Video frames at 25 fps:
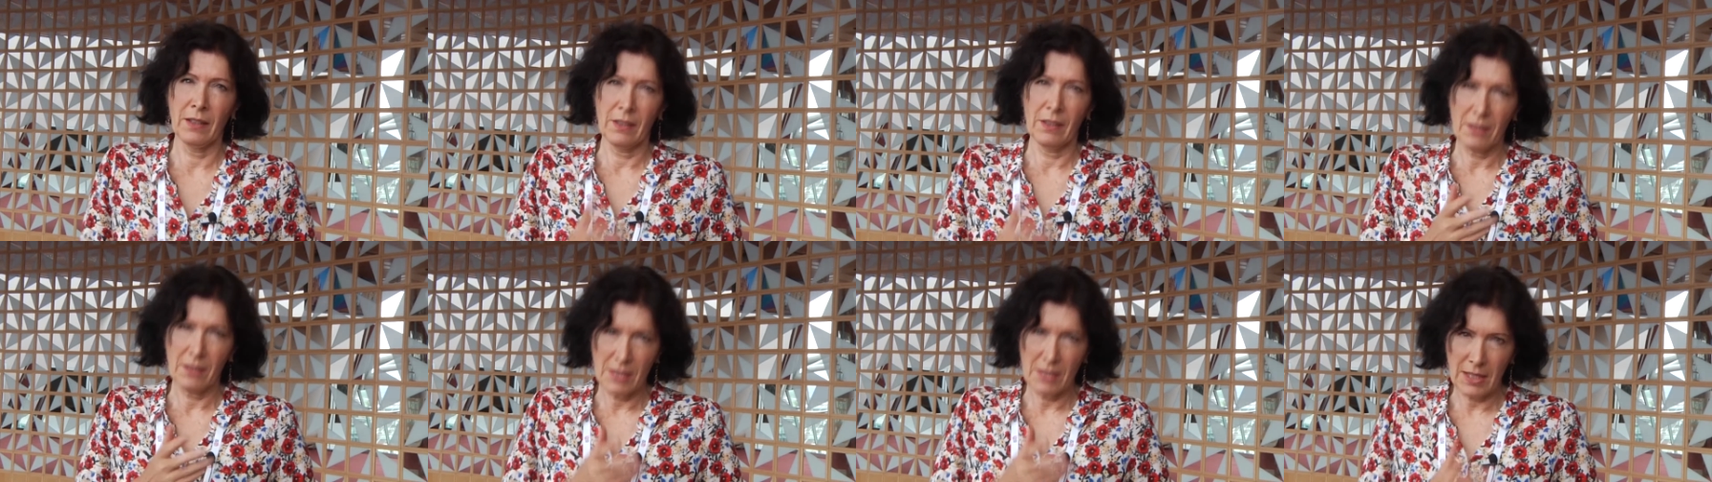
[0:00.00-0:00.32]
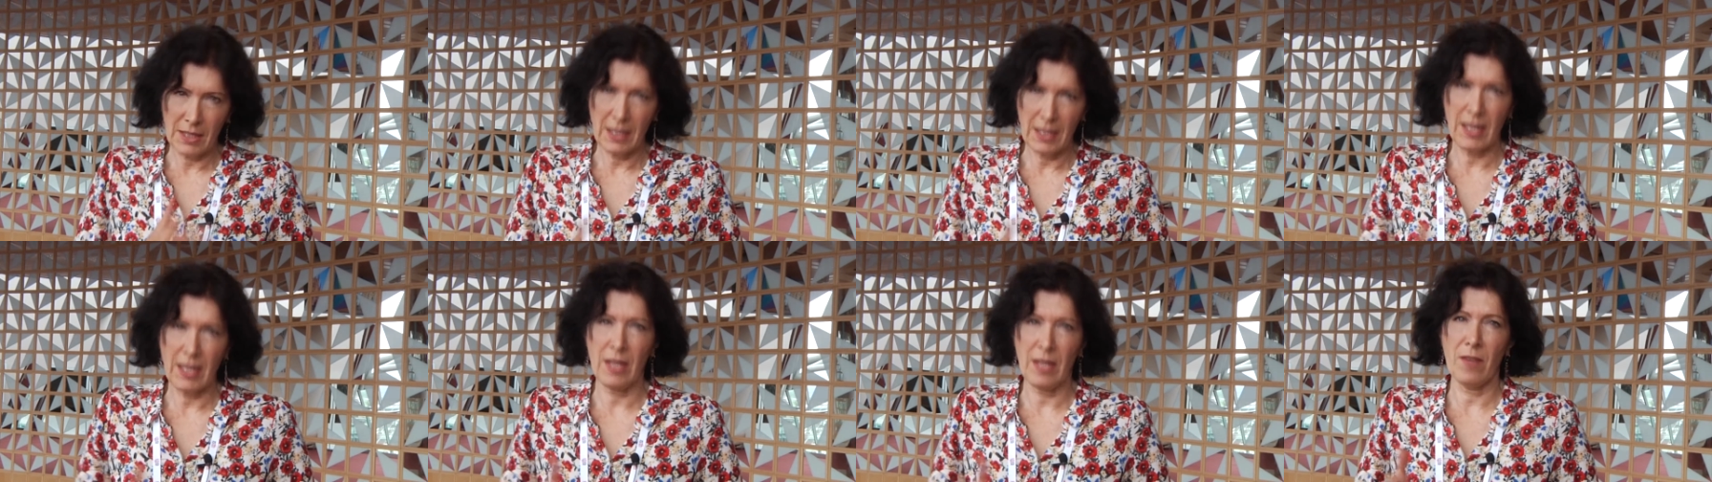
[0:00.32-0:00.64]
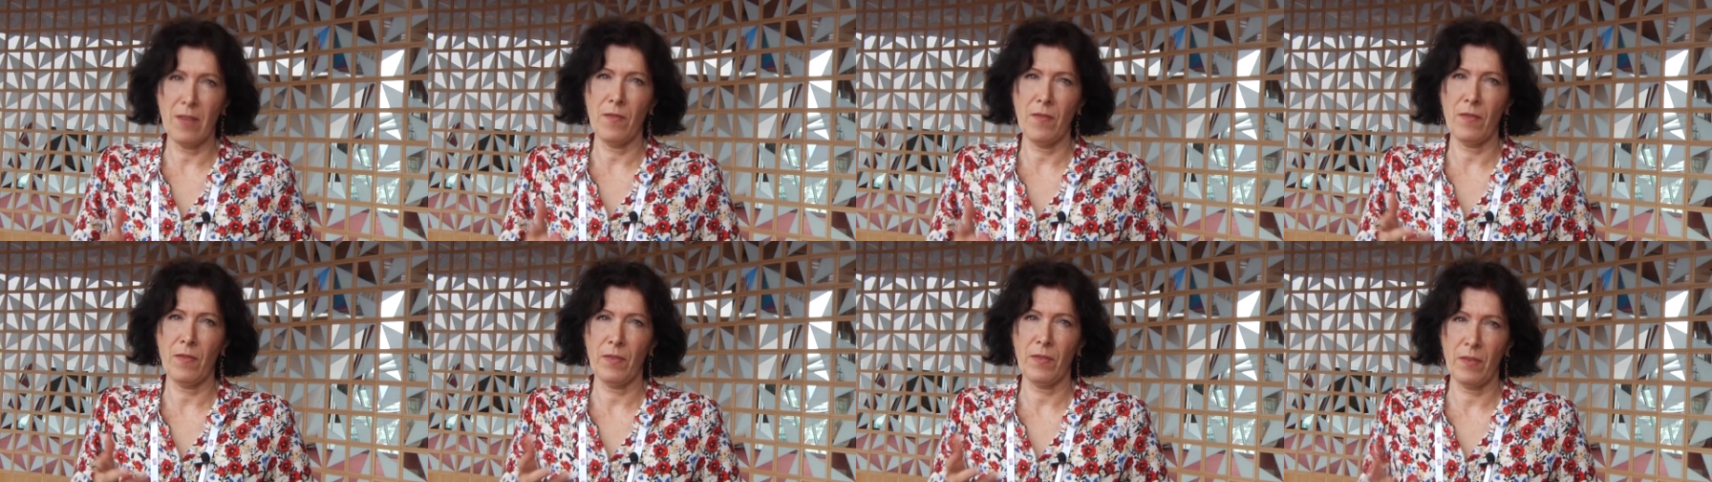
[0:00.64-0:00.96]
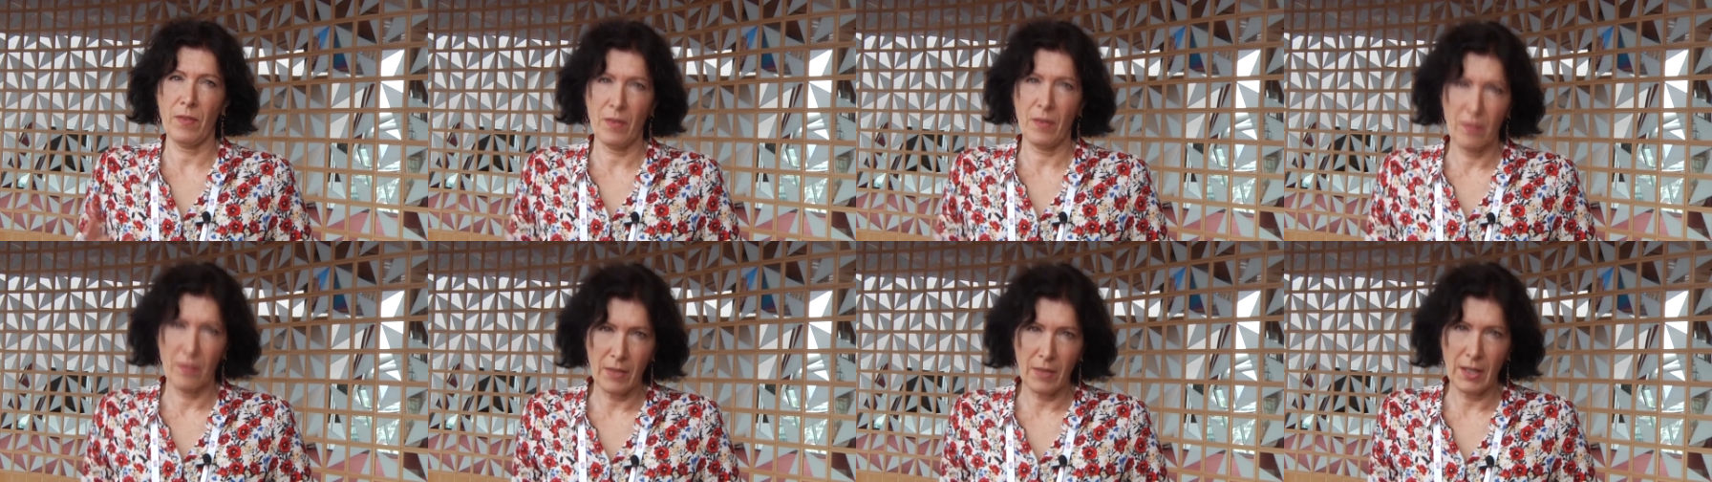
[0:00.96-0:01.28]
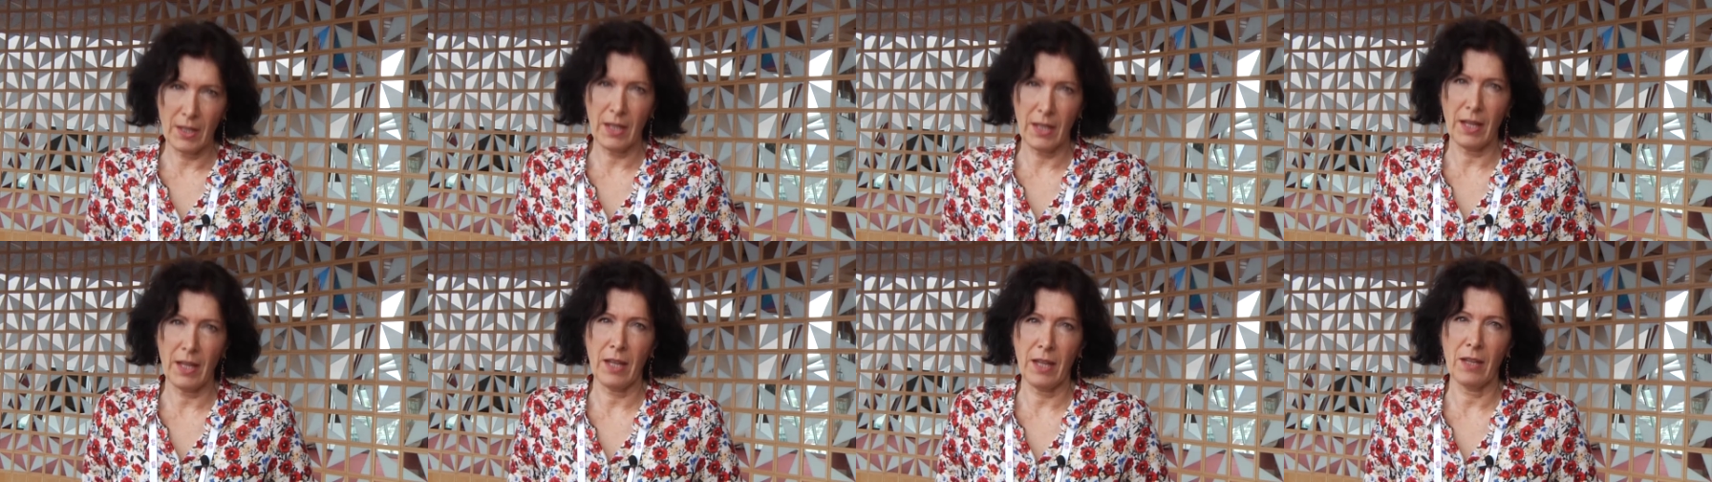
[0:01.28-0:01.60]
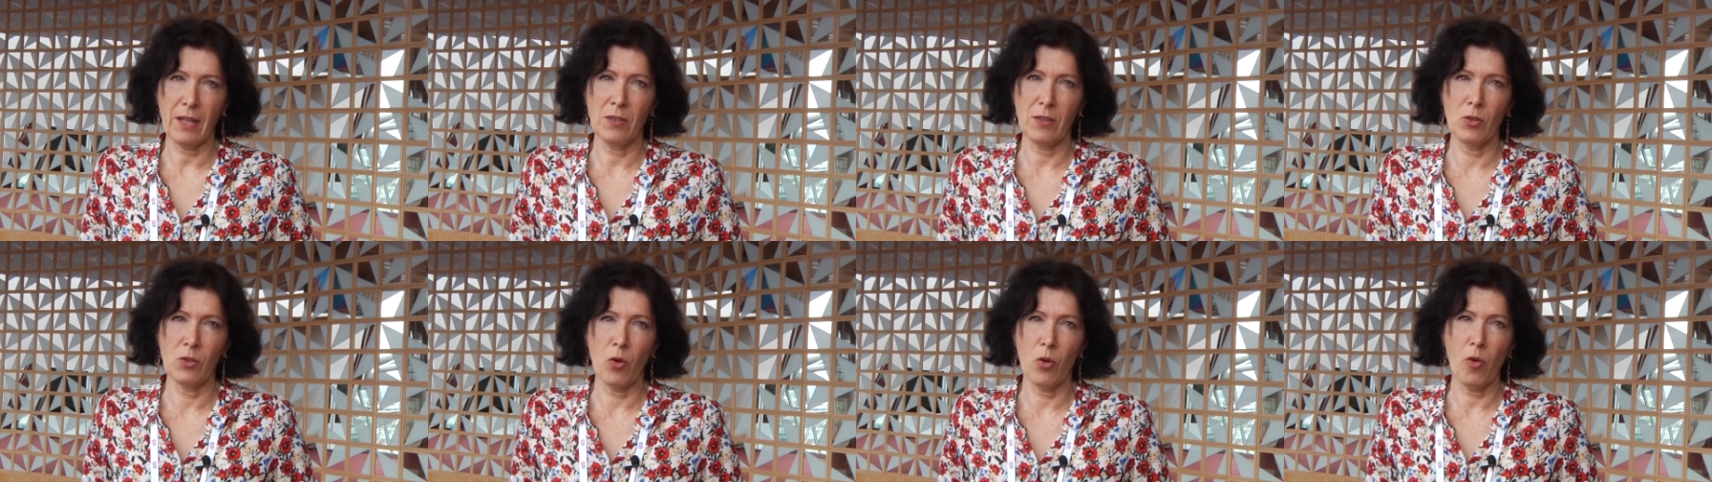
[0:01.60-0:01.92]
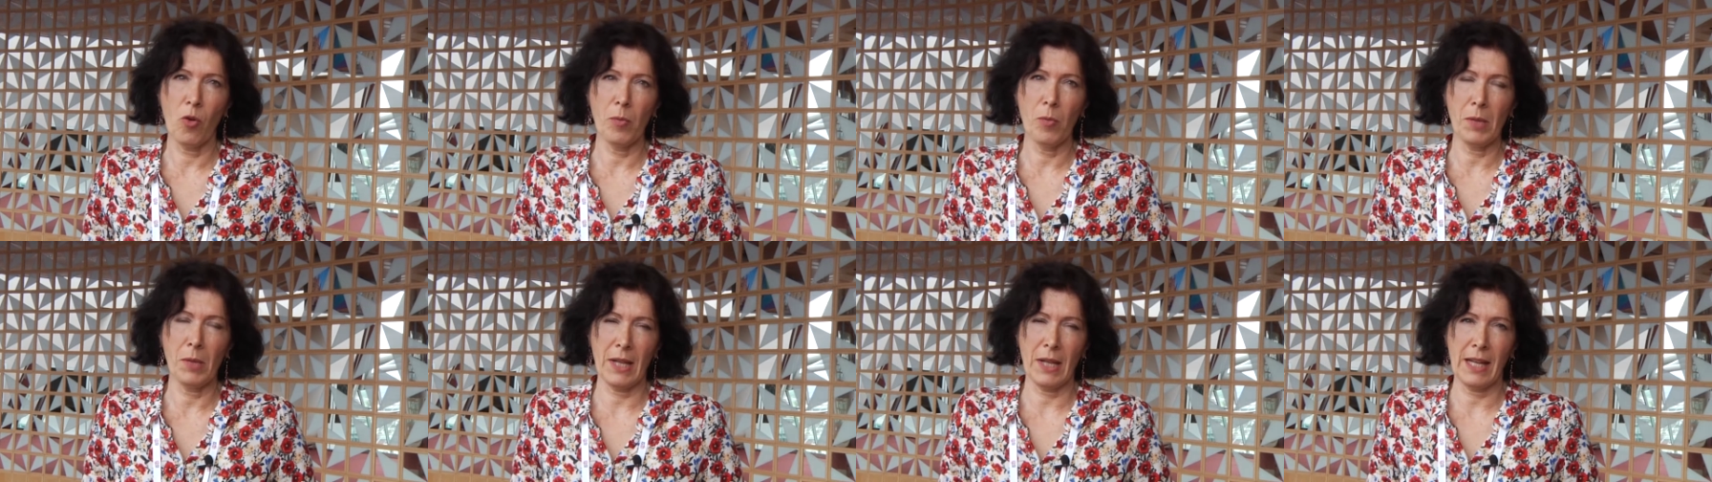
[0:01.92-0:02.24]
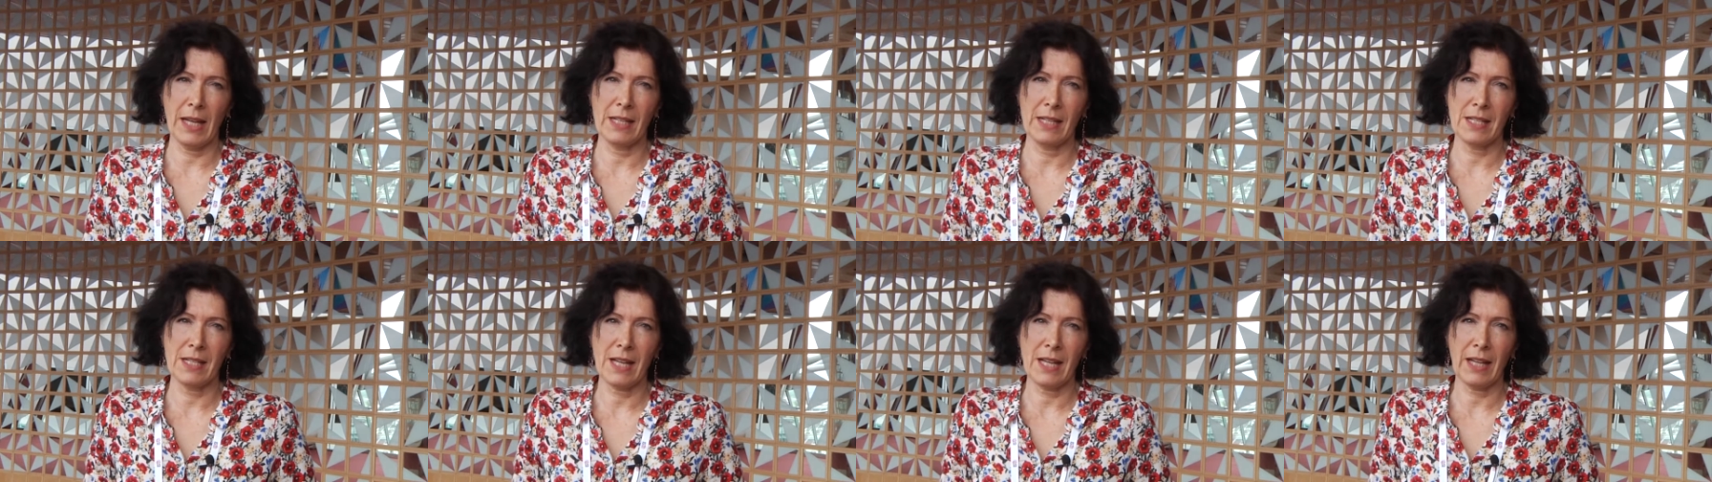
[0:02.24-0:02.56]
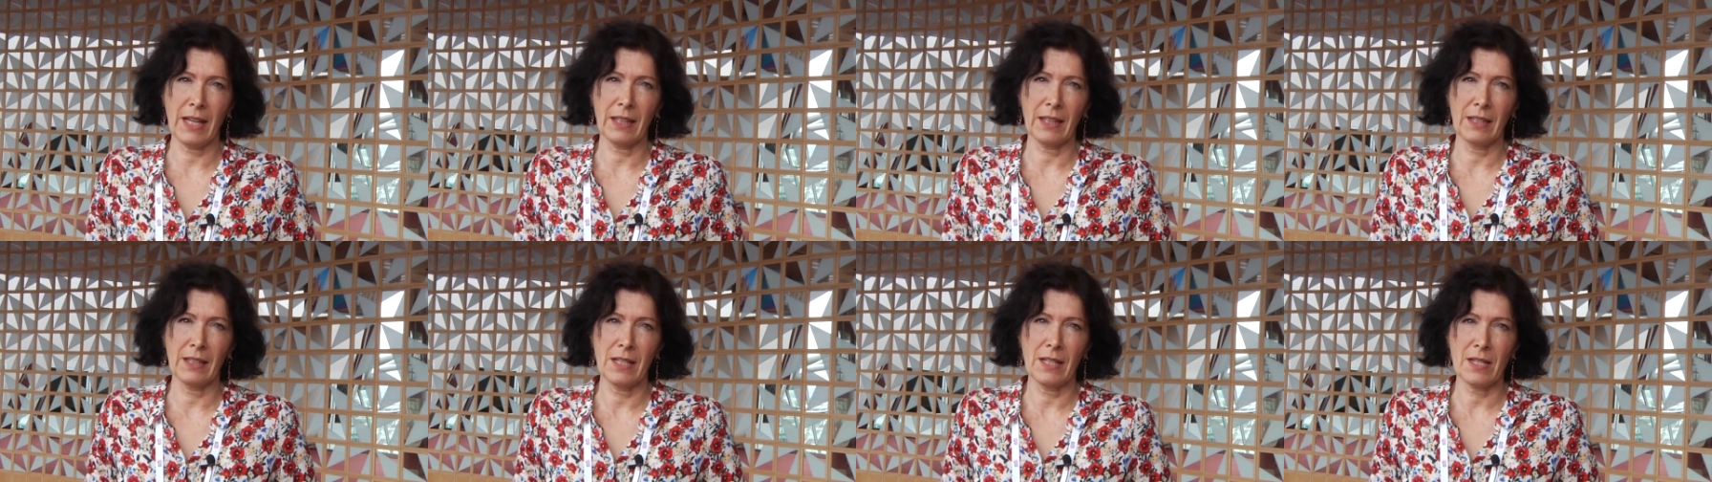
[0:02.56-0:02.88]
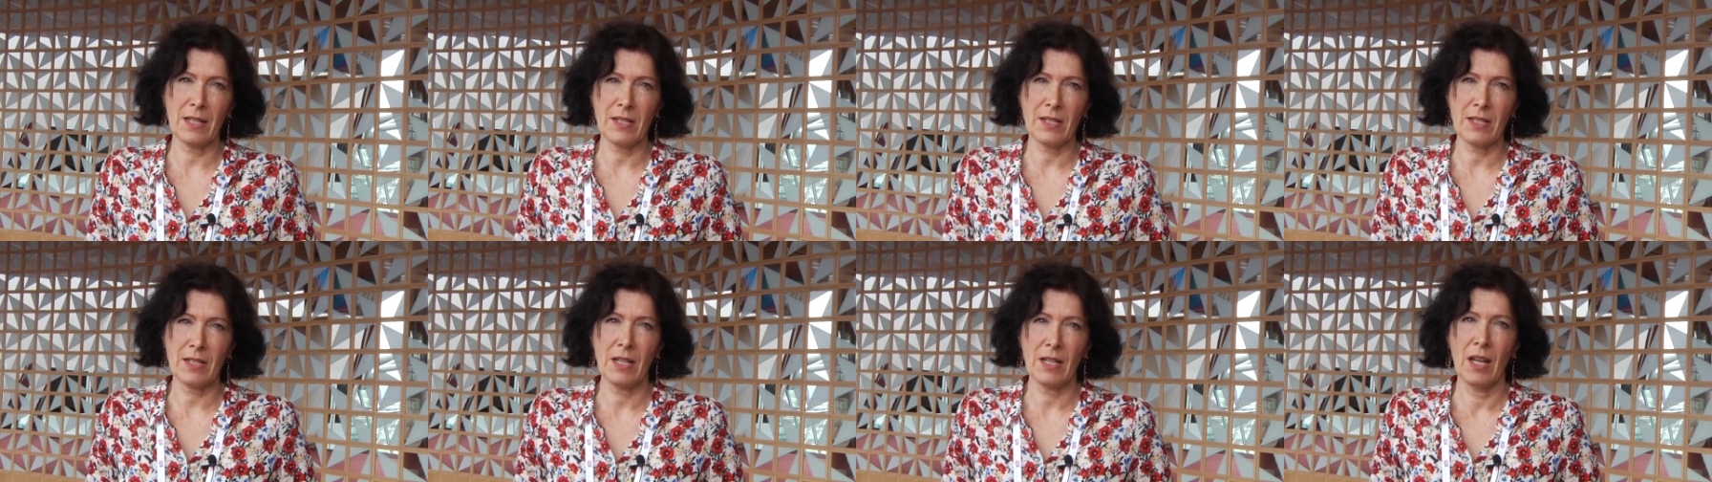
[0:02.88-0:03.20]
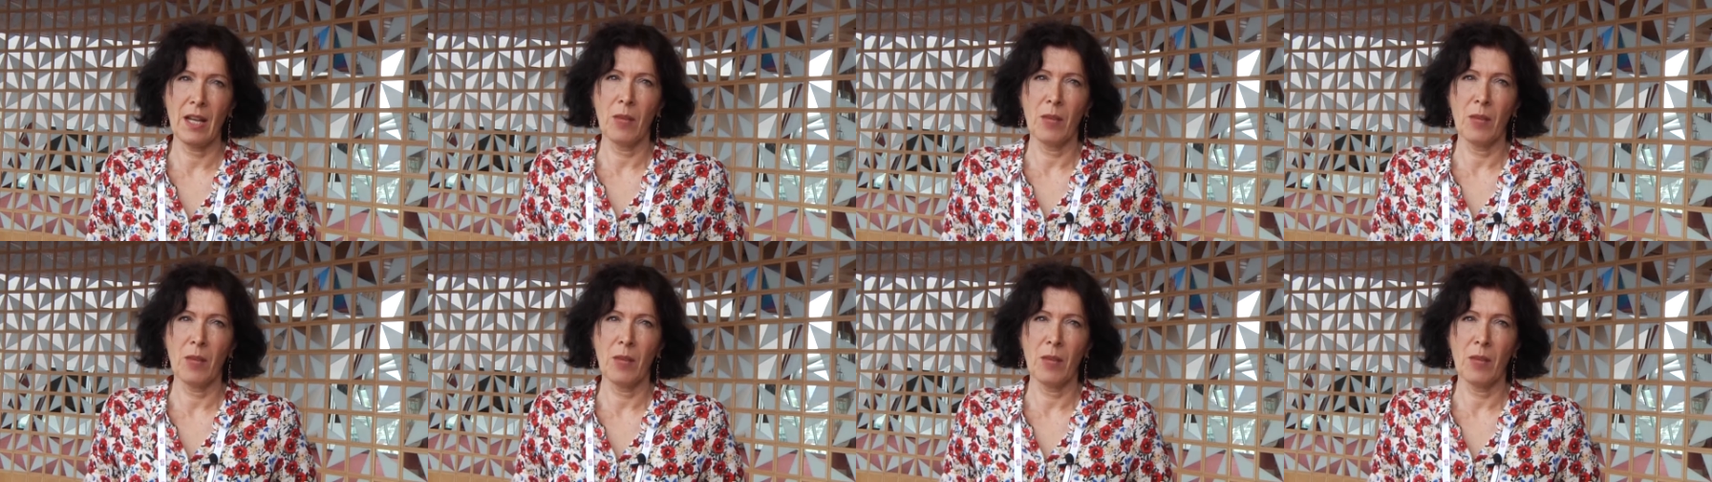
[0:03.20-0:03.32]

to give the normal antagonist,